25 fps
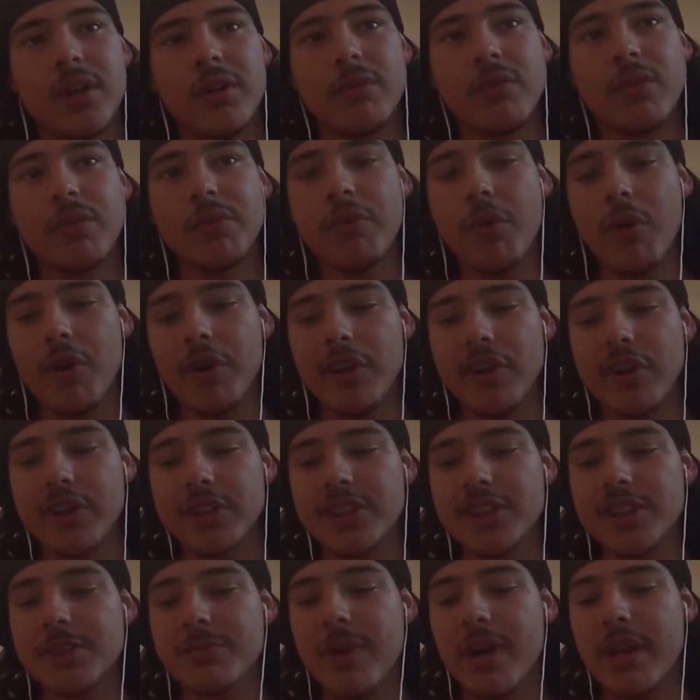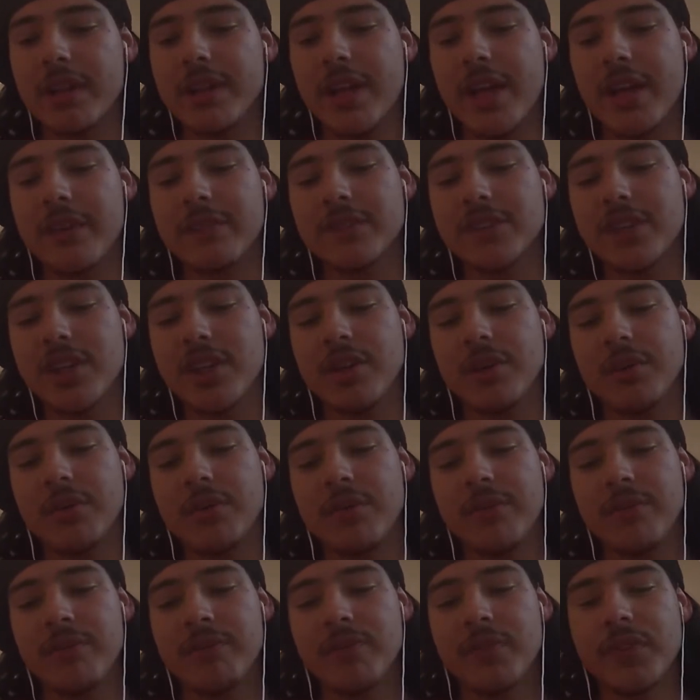For 4 years, he's been in the MCU.
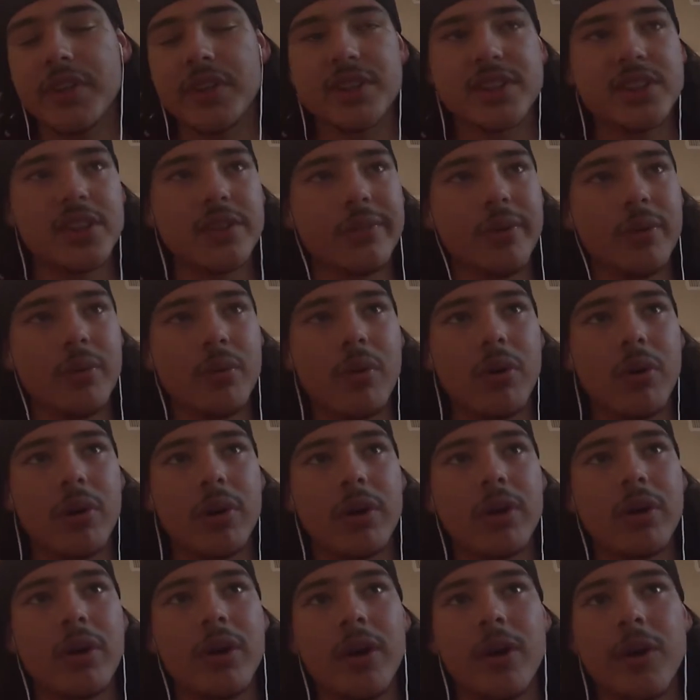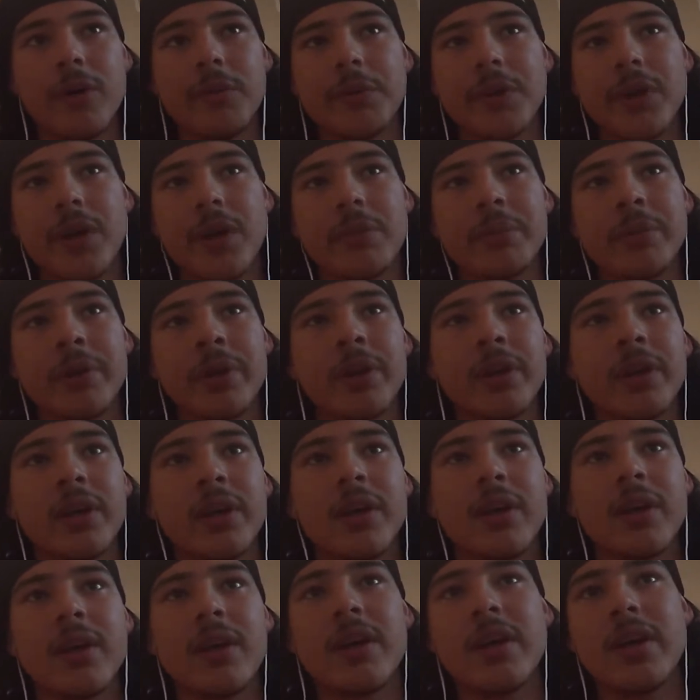Civil War, Homecoming,
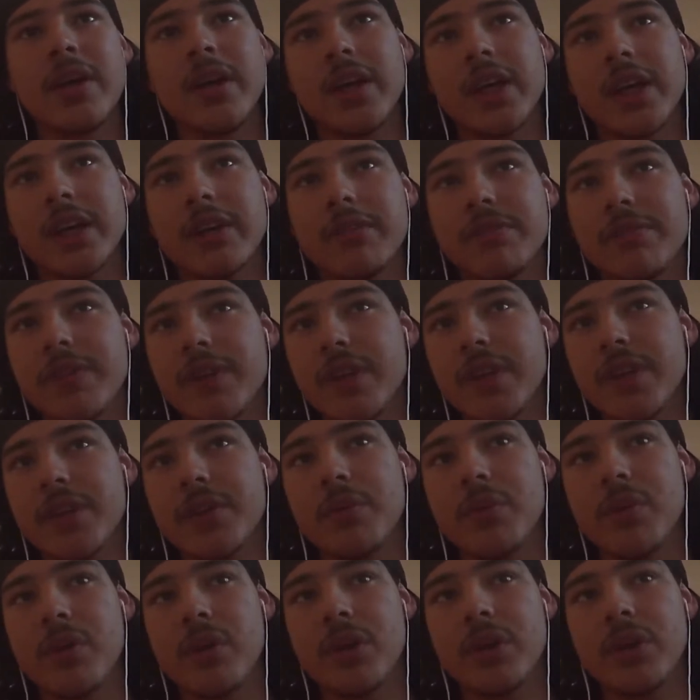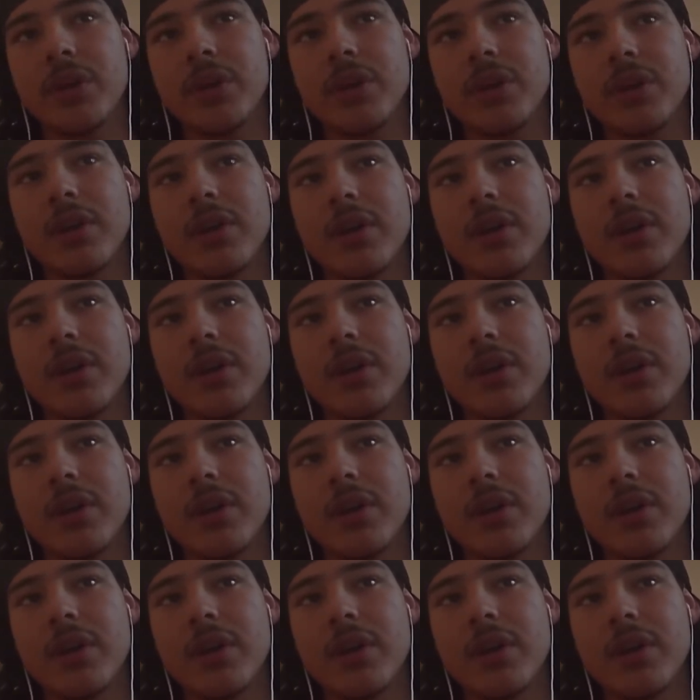Infinity War,